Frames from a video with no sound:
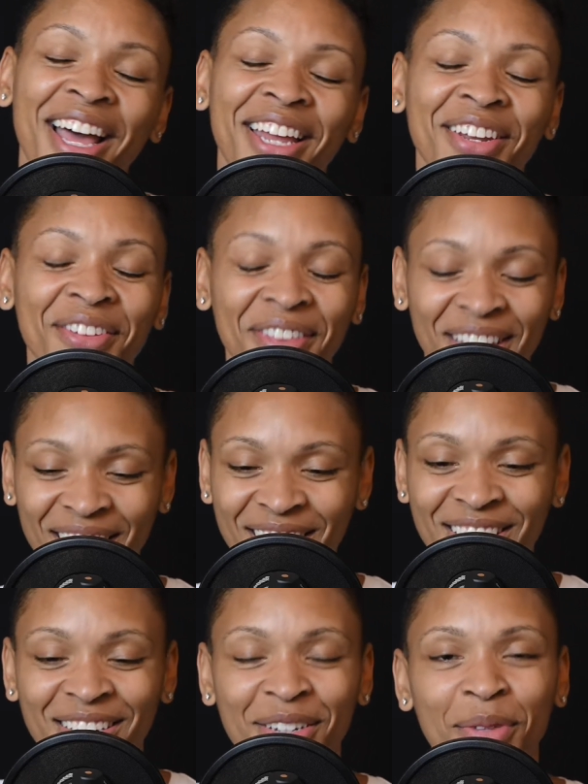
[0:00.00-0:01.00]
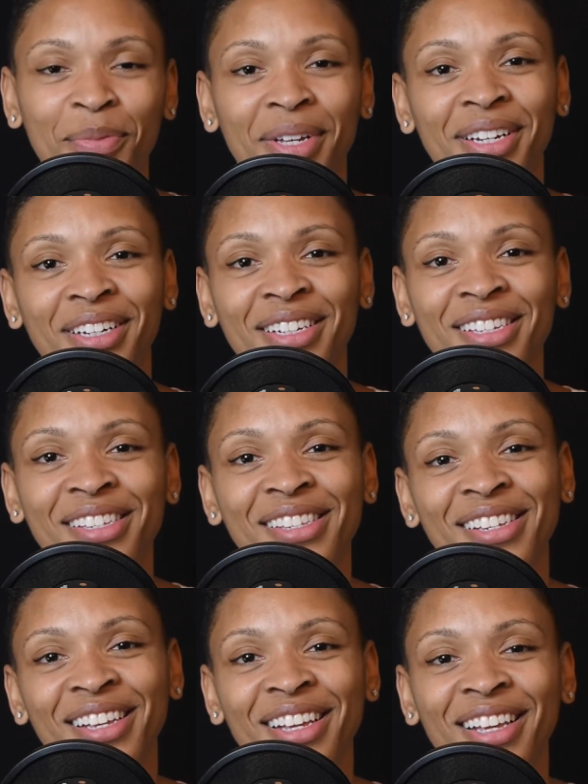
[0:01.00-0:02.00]
don't think I should because
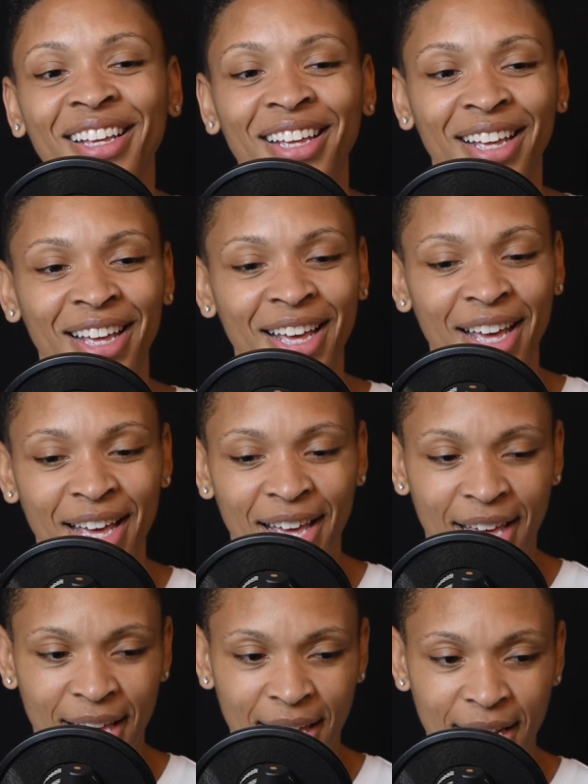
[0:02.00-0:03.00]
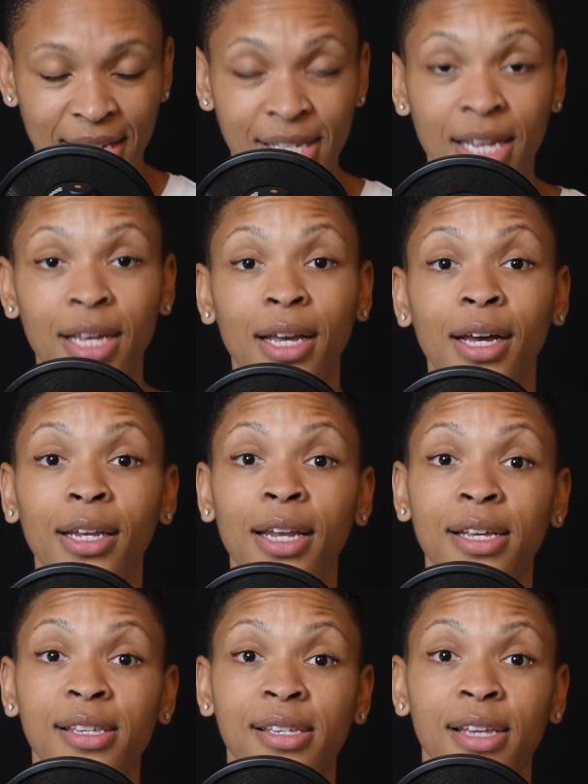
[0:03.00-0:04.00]
it is
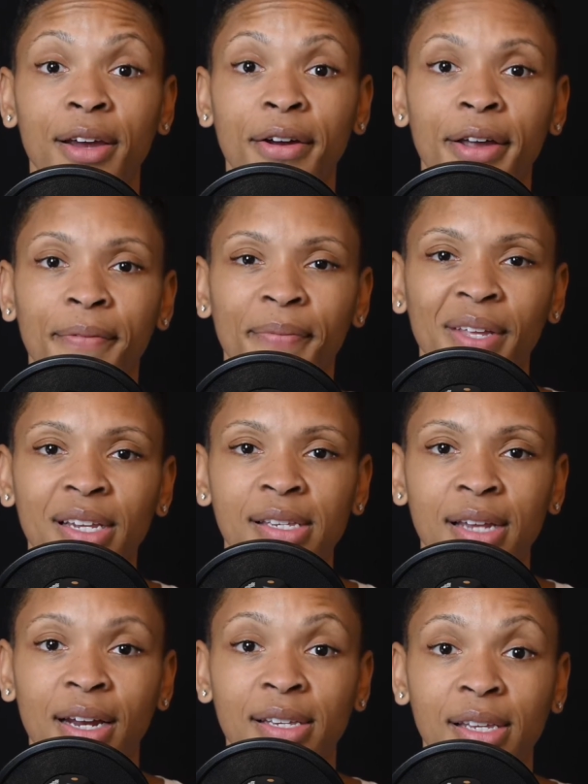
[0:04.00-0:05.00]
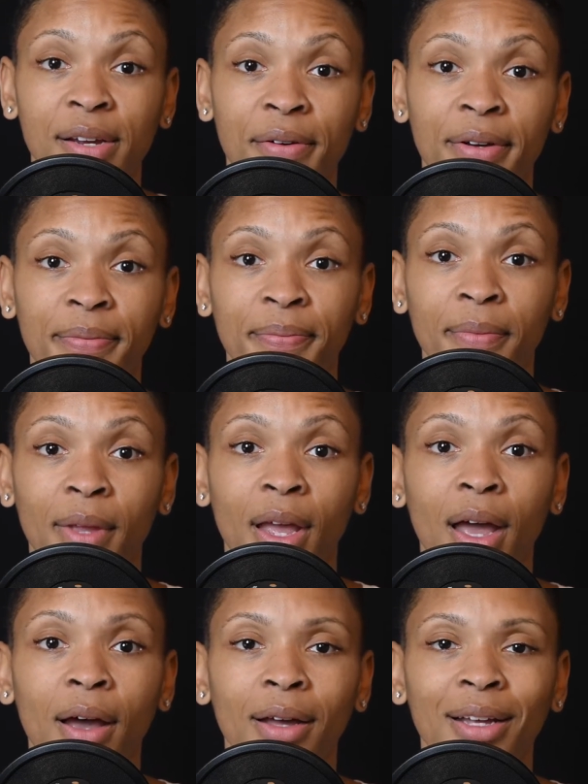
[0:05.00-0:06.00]
unnecessary. It is not a secret. Uh,